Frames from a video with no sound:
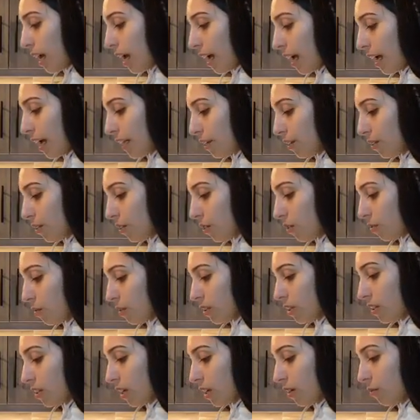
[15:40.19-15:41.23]
And you're
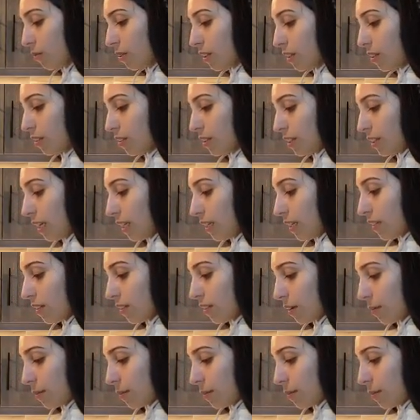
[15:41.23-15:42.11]
almost done with your dates.